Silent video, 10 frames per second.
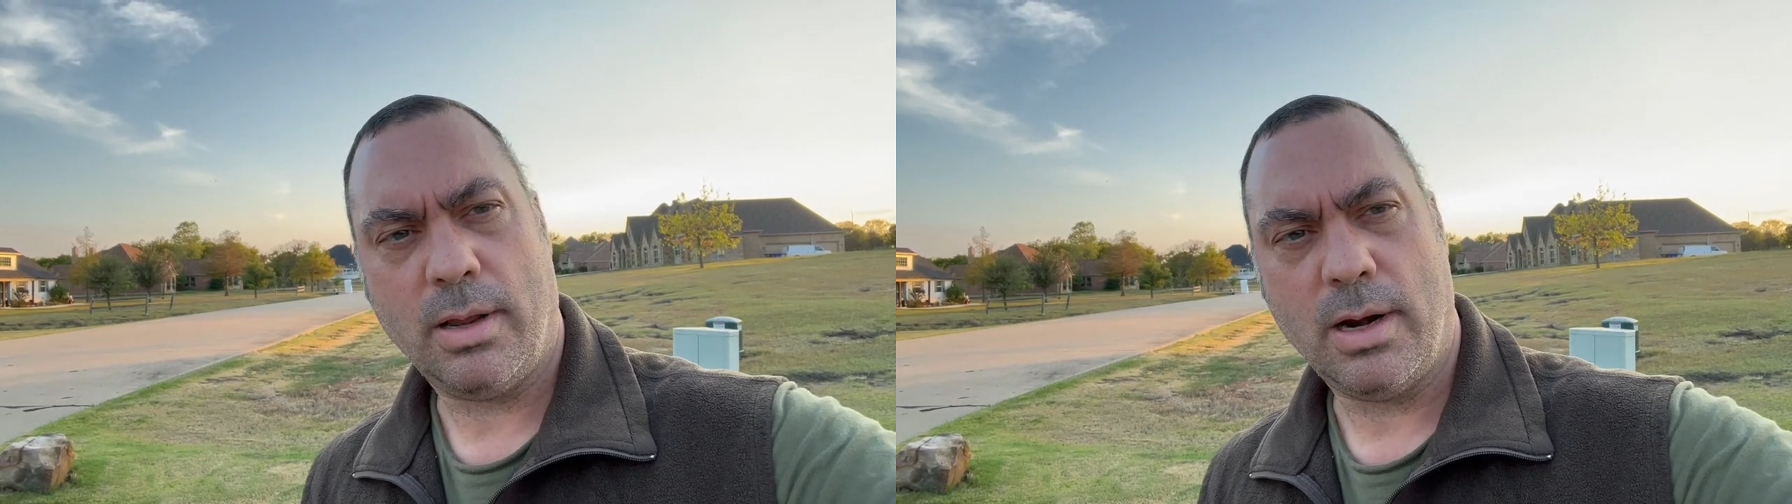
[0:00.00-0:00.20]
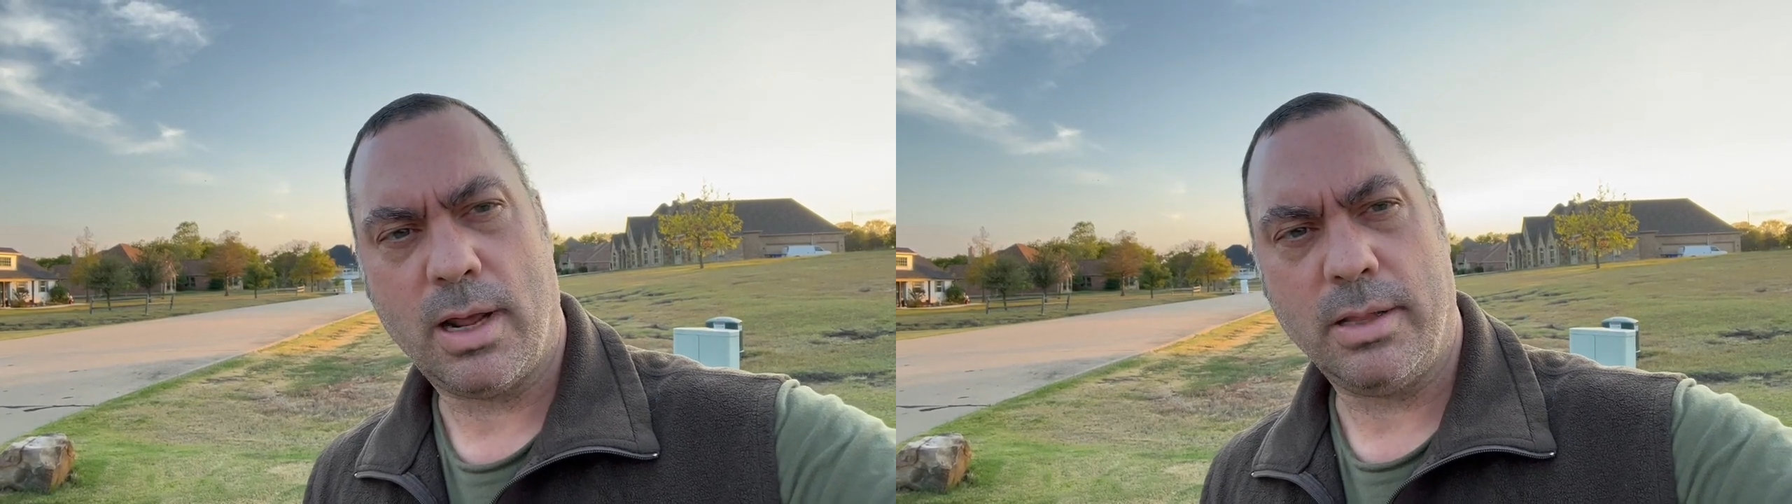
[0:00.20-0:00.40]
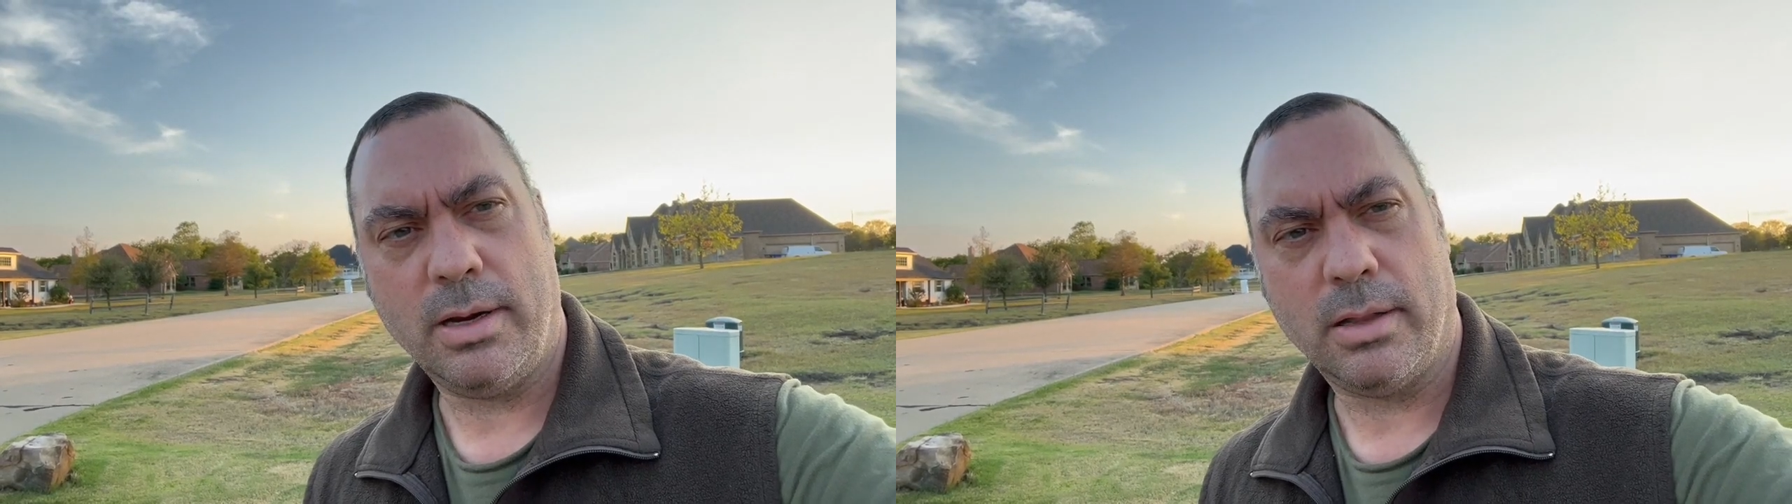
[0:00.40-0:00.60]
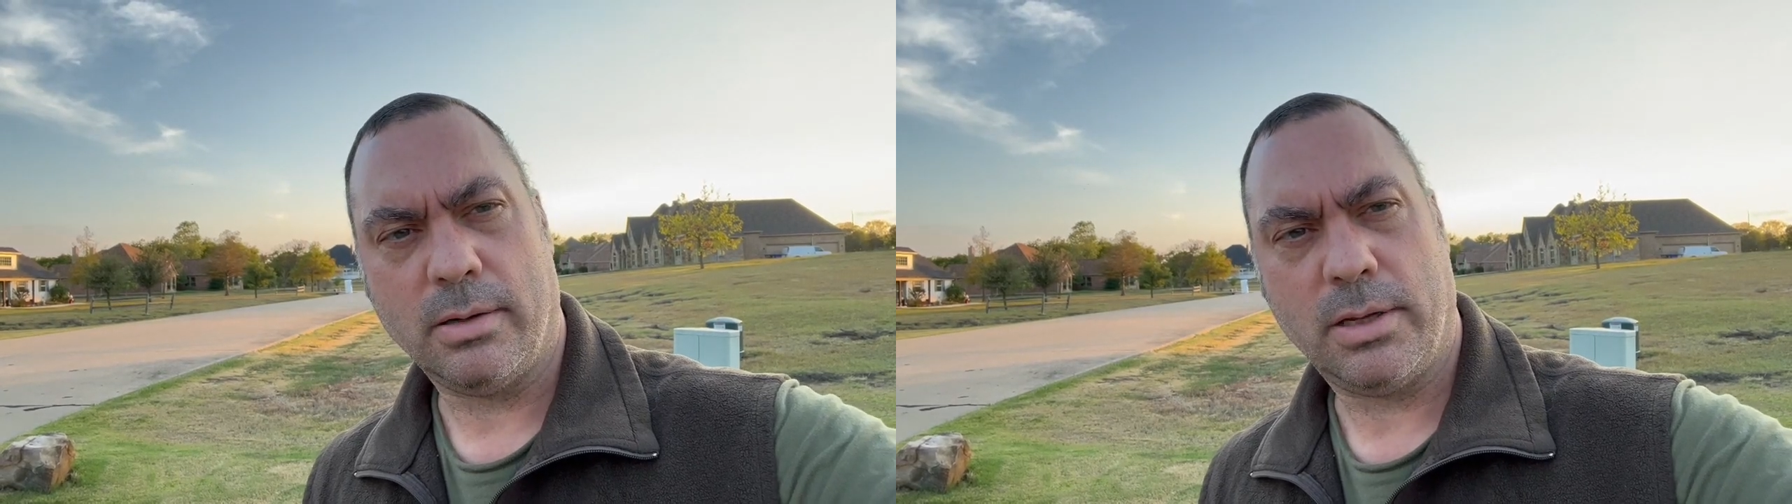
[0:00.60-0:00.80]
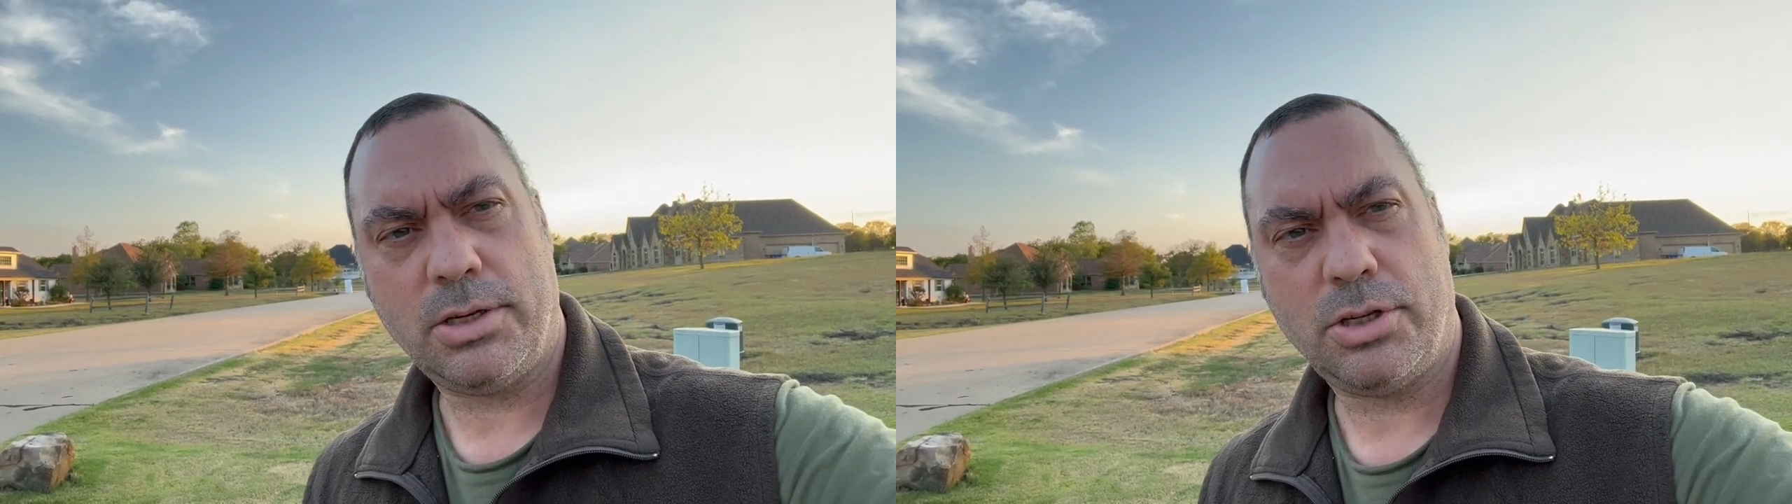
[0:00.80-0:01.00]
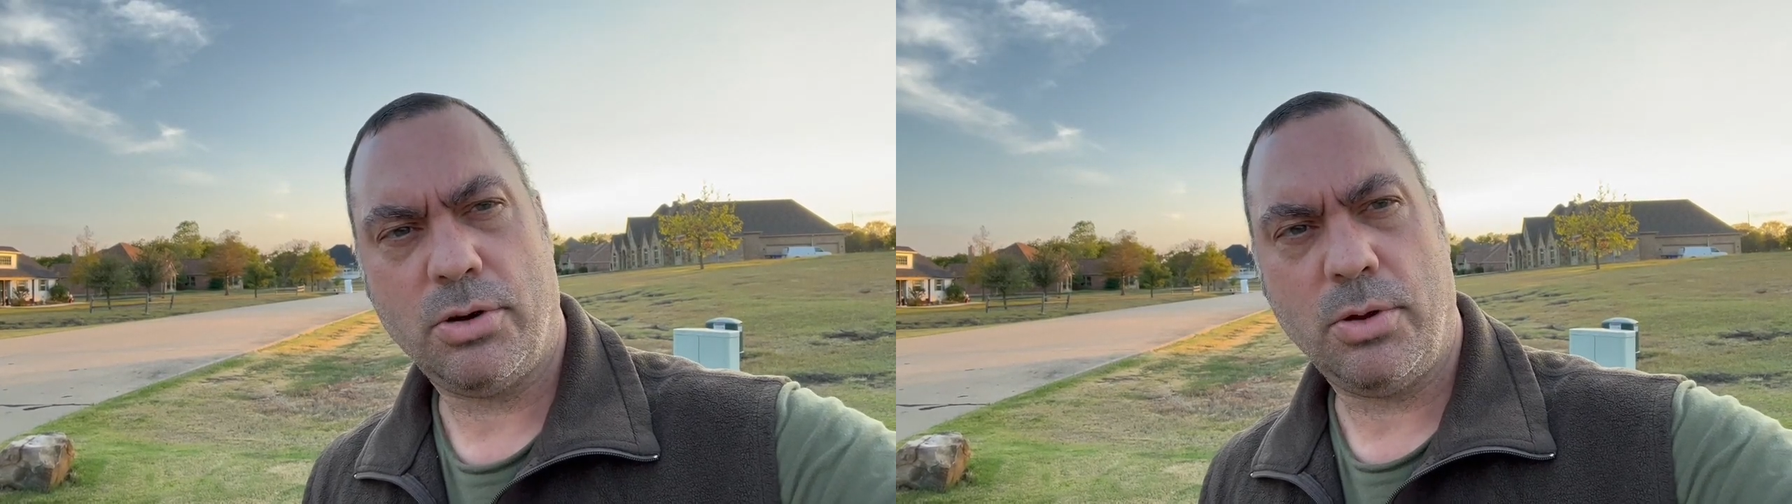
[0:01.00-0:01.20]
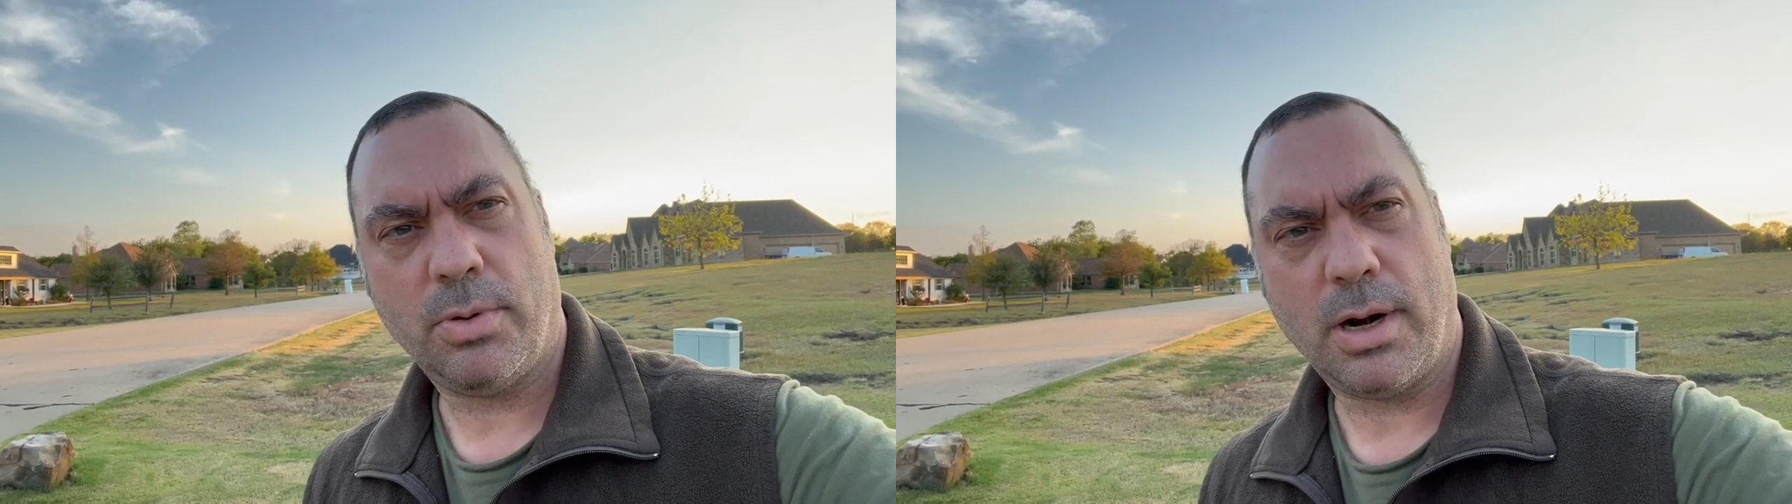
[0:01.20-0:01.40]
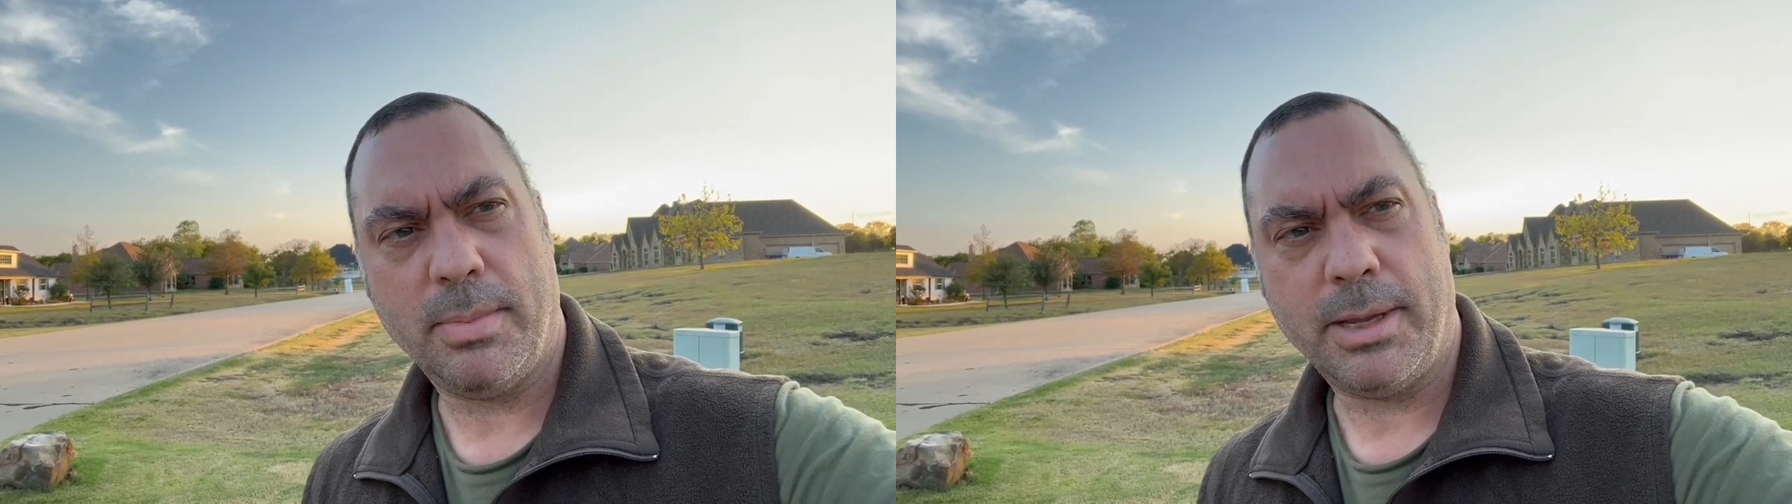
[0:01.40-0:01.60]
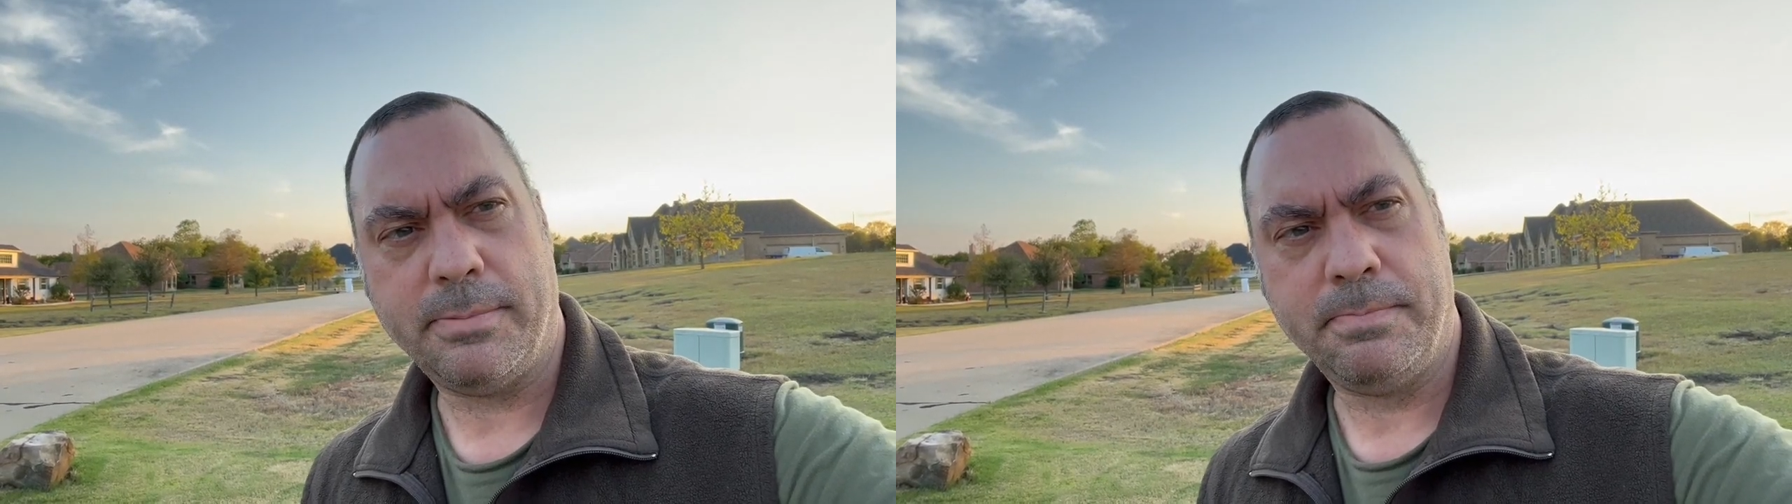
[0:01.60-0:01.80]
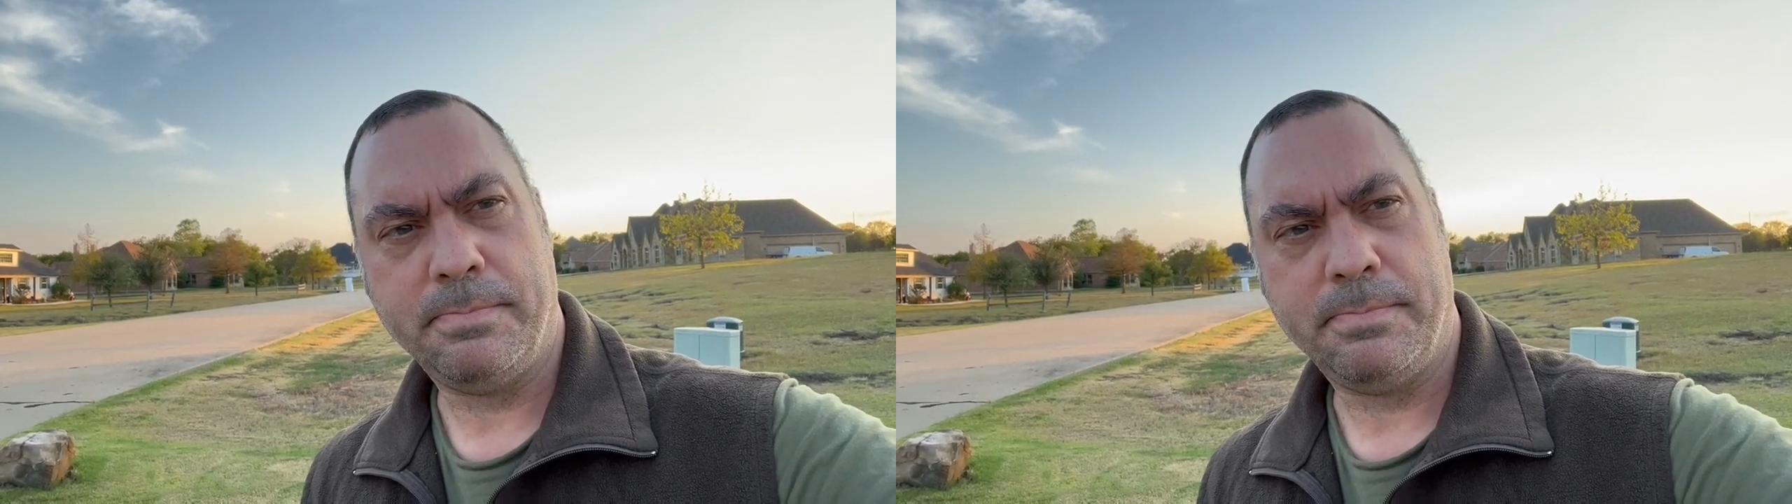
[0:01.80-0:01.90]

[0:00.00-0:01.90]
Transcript: and not in the other. Let's show you what I mean.